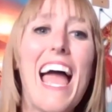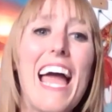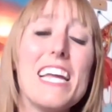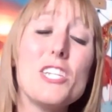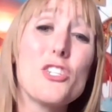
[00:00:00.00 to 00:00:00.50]

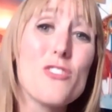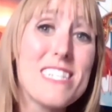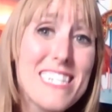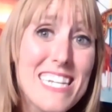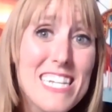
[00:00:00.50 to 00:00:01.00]
A
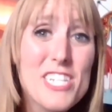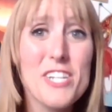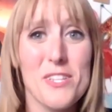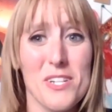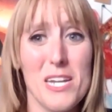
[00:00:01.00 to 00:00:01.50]

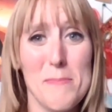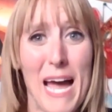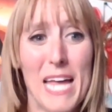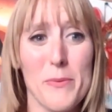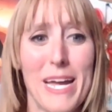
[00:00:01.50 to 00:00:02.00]
strategic learning
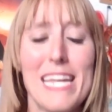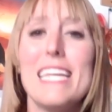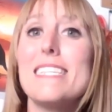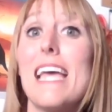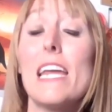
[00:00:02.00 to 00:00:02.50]
pathway
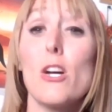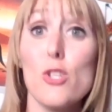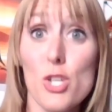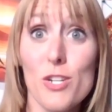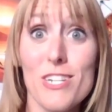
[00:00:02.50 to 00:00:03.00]
is an
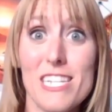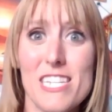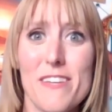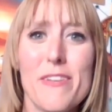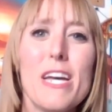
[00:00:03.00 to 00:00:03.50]

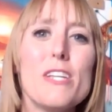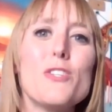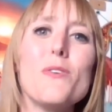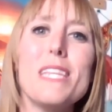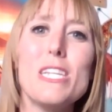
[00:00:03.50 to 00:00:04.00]
alternative
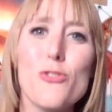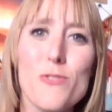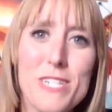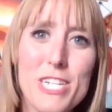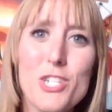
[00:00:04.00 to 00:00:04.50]
to the
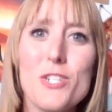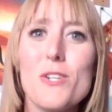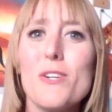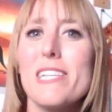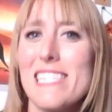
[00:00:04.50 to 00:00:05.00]

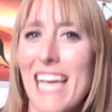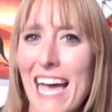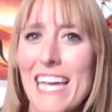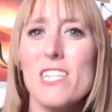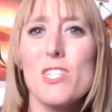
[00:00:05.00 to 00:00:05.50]
traditional
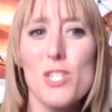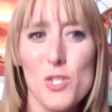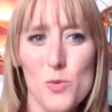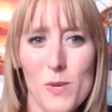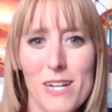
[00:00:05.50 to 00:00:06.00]
10 to
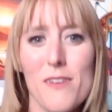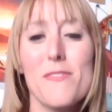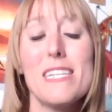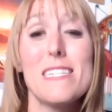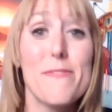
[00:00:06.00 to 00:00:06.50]
12
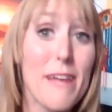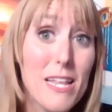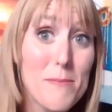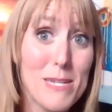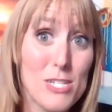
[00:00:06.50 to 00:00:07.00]

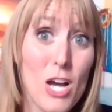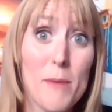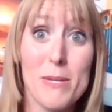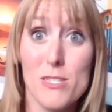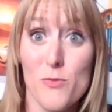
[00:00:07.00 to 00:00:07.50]
development
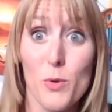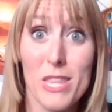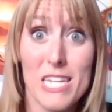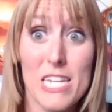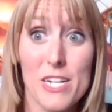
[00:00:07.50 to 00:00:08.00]
topics for
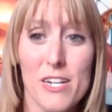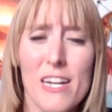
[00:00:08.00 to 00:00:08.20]
the year.